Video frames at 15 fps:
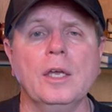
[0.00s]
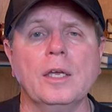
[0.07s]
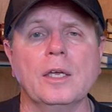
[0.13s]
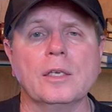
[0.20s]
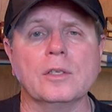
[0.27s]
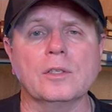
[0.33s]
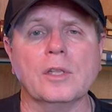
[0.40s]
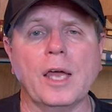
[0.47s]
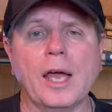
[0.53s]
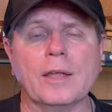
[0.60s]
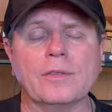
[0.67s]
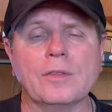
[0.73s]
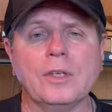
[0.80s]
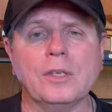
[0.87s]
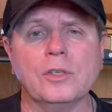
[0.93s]

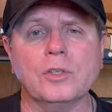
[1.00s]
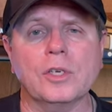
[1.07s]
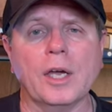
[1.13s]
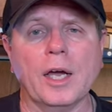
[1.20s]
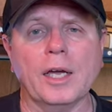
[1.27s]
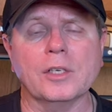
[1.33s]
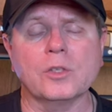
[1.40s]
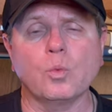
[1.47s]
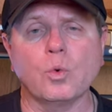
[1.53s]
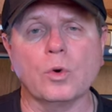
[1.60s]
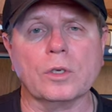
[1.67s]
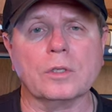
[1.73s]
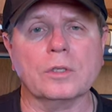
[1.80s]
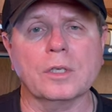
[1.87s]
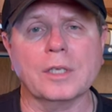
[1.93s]
that these guys
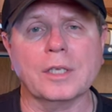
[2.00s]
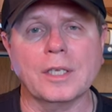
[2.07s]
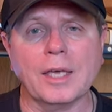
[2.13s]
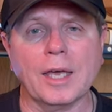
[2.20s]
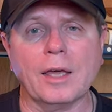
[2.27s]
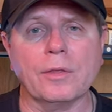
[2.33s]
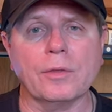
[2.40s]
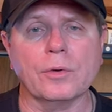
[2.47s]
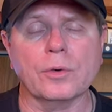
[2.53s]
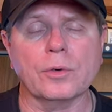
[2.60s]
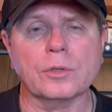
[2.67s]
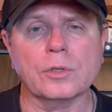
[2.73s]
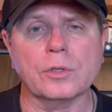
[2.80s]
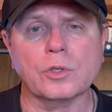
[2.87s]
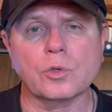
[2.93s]
work together
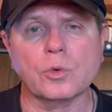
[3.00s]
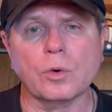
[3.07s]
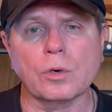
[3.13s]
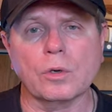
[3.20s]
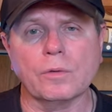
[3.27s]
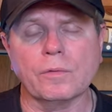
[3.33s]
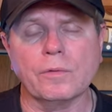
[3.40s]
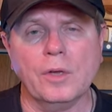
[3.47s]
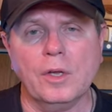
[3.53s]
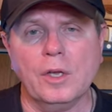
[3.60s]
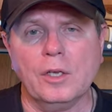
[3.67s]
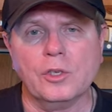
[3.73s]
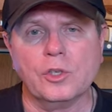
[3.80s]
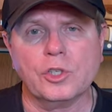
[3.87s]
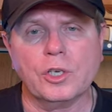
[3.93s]
to sort of
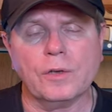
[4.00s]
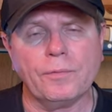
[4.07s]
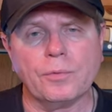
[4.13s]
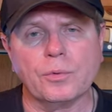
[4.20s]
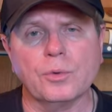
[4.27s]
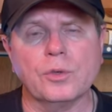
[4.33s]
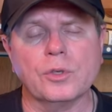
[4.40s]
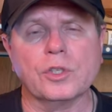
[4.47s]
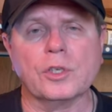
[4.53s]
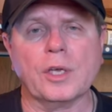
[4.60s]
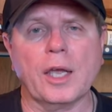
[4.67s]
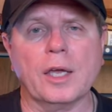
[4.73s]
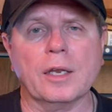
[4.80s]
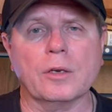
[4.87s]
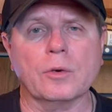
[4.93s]
sift through the
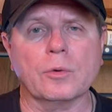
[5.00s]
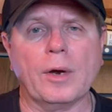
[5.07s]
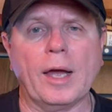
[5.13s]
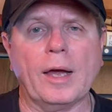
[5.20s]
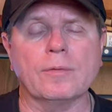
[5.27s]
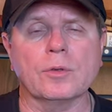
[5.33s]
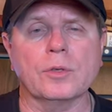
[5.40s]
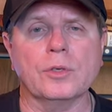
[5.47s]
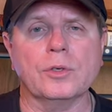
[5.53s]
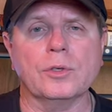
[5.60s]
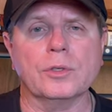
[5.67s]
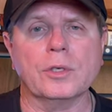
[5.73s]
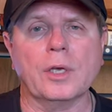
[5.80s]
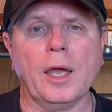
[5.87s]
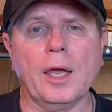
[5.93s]
sand and gravel in your
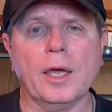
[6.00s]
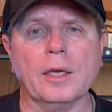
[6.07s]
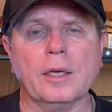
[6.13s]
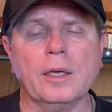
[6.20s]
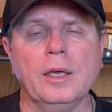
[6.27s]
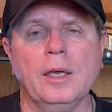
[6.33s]
tank